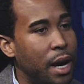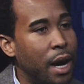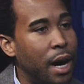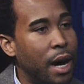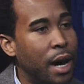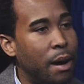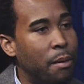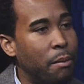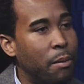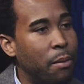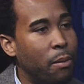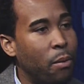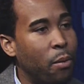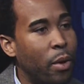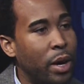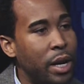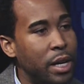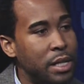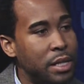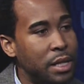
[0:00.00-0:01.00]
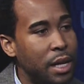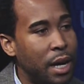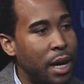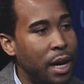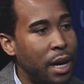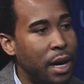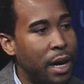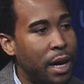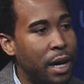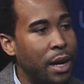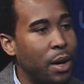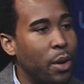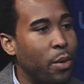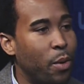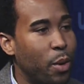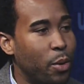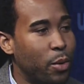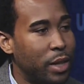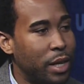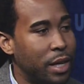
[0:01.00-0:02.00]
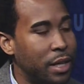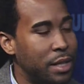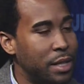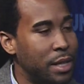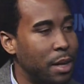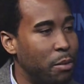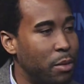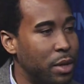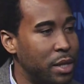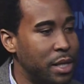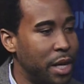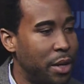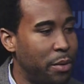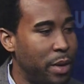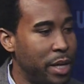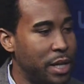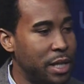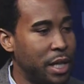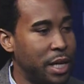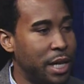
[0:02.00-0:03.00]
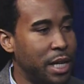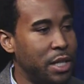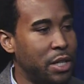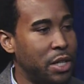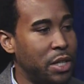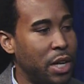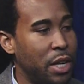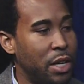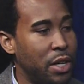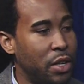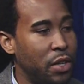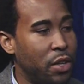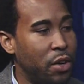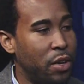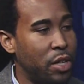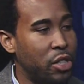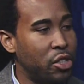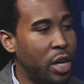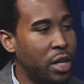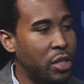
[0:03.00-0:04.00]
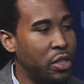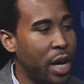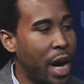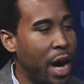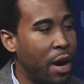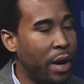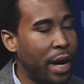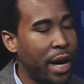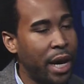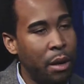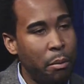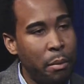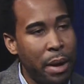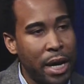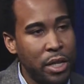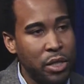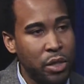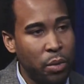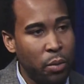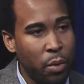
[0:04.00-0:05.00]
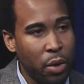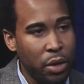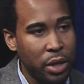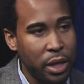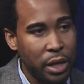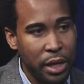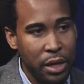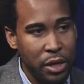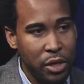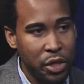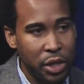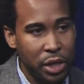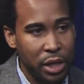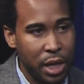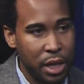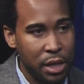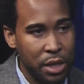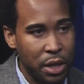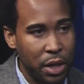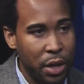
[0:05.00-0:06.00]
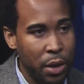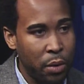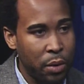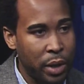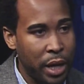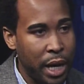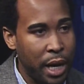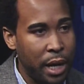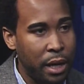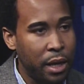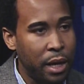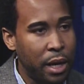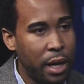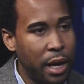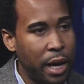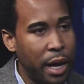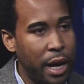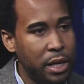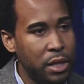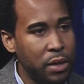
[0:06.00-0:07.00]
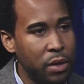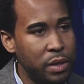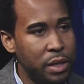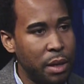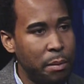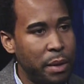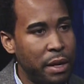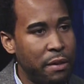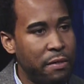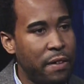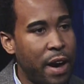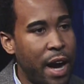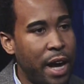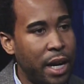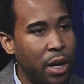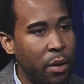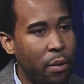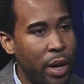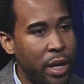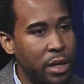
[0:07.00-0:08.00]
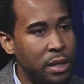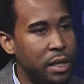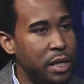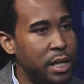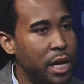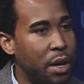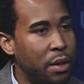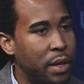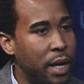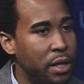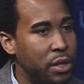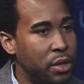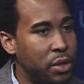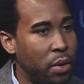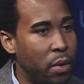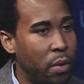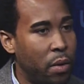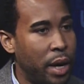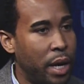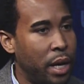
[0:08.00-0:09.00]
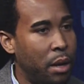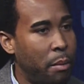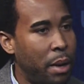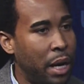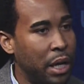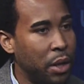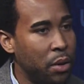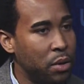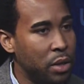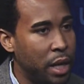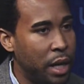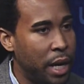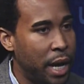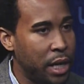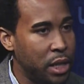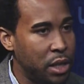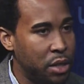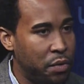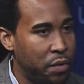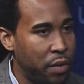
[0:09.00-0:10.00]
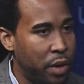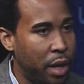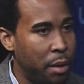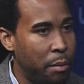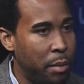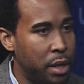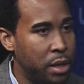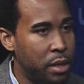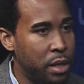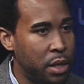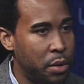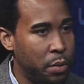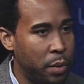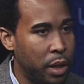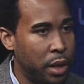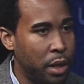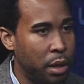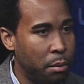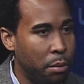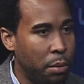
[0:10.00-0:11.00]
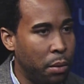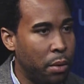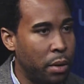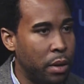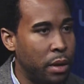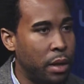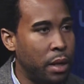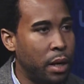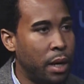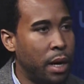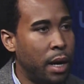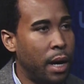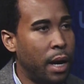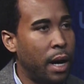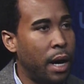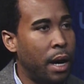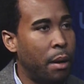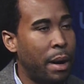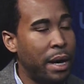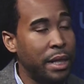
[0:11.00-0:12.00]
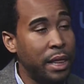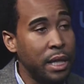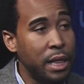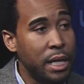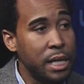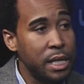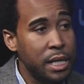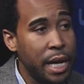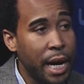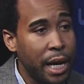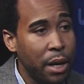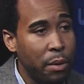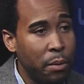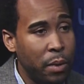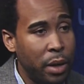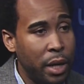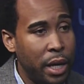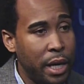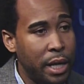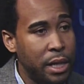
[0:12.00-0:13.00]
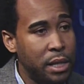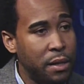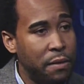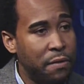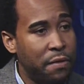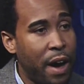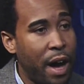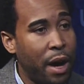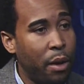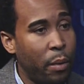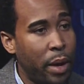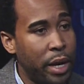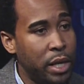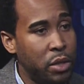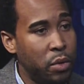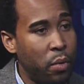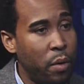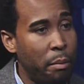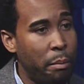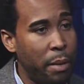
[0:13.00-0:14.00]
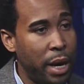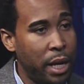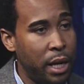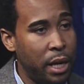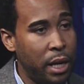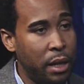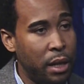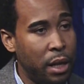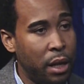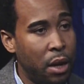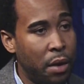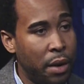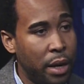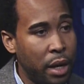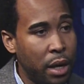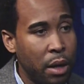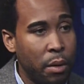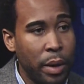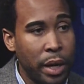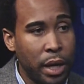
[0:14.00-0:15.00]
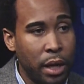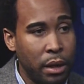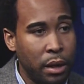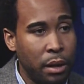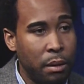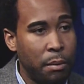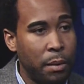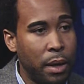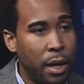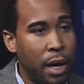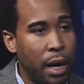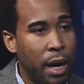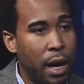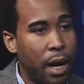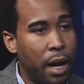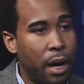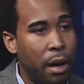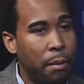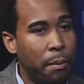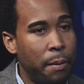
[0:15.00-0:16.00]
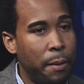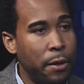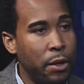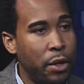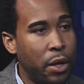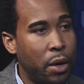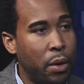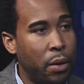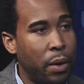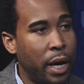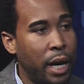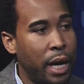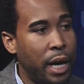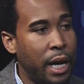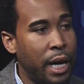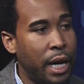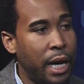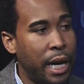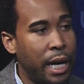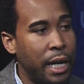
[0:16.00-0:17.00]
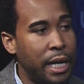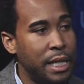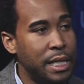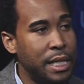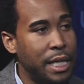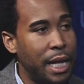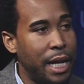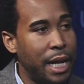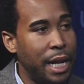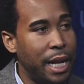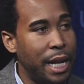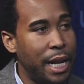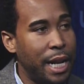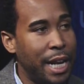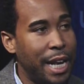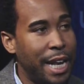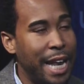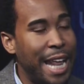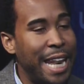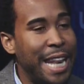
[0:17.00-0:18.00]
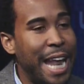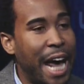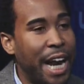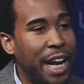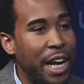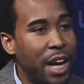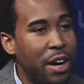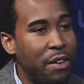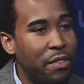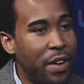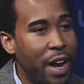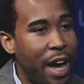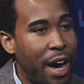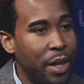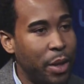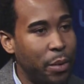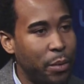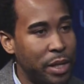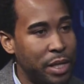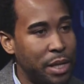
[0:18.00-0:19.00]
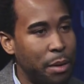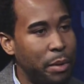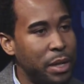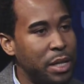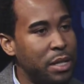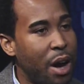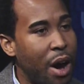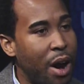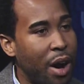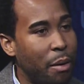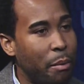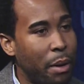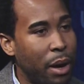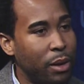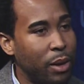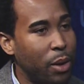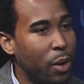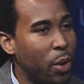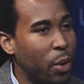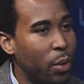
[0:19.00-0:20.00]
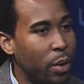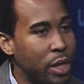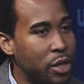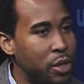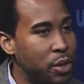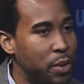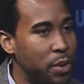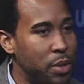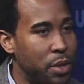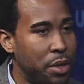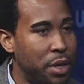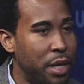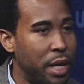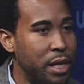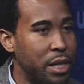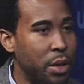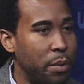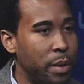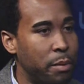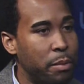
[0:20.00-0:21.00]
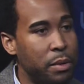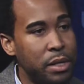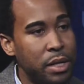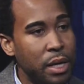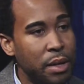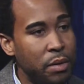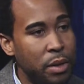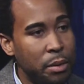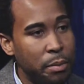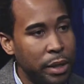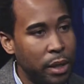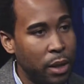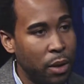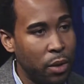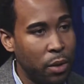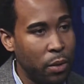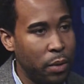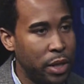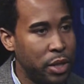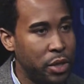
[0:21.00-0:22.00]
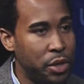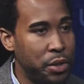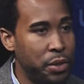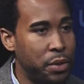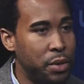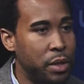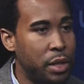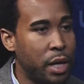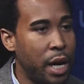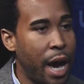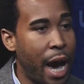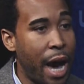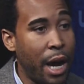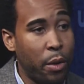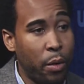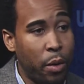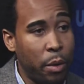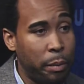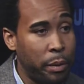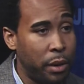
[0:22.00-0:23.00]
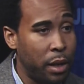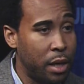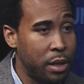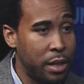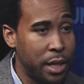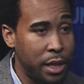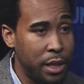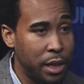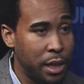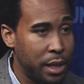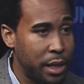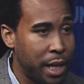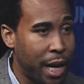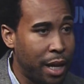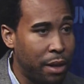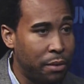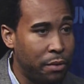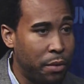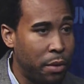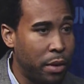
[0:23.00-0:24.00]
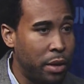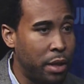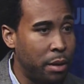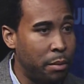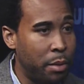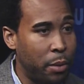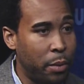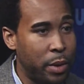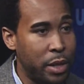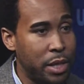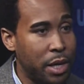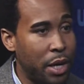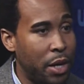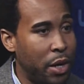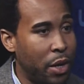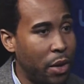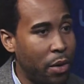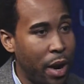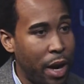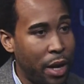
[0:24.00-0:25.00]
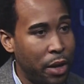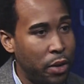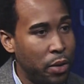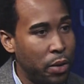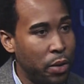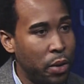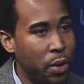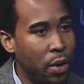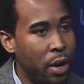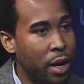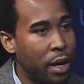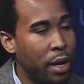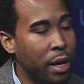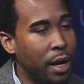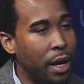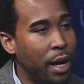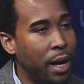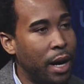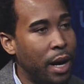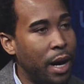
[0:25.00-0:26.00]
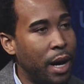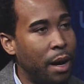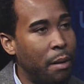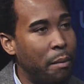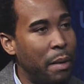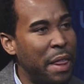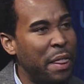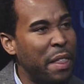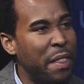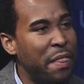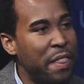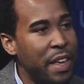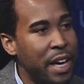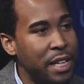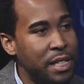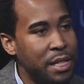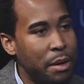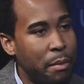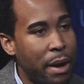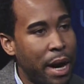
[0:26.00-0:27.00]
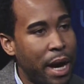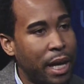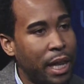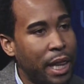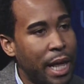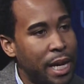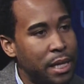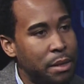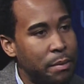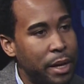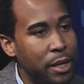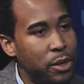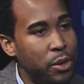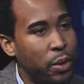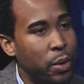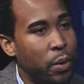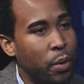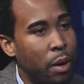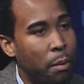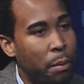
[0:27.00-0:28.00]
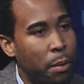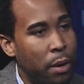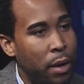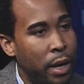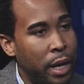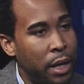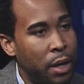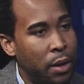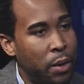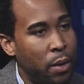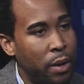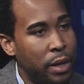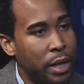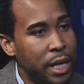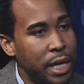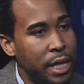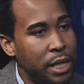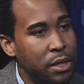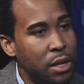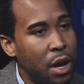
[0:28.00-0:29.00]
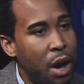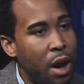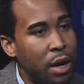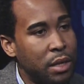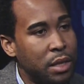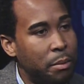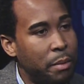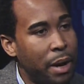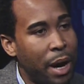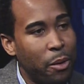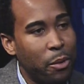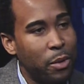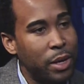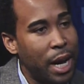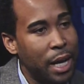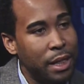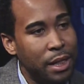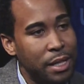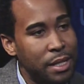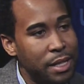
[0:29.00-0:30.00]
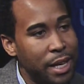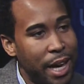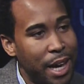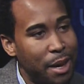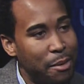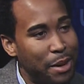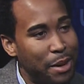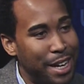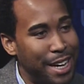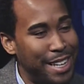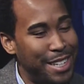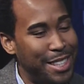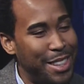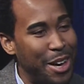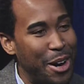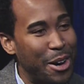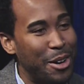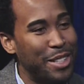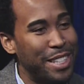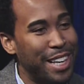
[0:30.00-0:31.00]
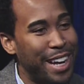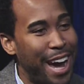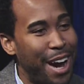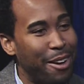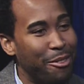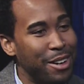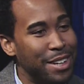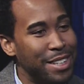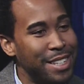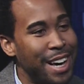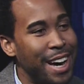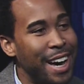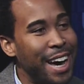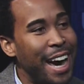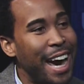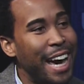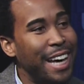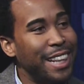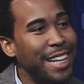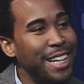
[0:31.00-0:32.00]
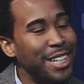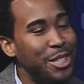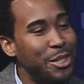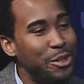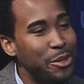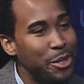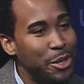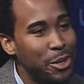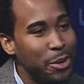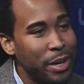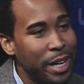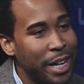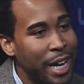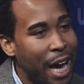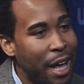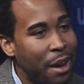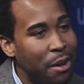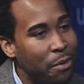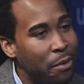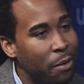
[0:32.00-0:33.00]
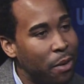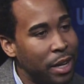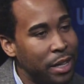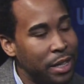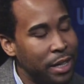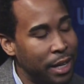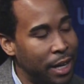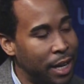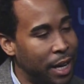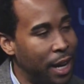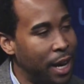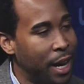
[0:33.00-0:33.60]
Um, one is a, a, quote that someone said recently is, you know, a, a, child can't imagine a world that he or she doesn't know yet. And so simply finding ways to tell that story and to make those connections for them is, is really important. Um, I think the second one is to find ways to embed it in the learning curriculum. Um, you know, it is and not enough now that we simply talk about local issues or things that we perceive to be local issues. I grew up in Los Angeles, California, but went to undergrad in New York. Um, and the things that my classmates who grew up in the Northeast talked about were not the same as those that I was at least used to in California.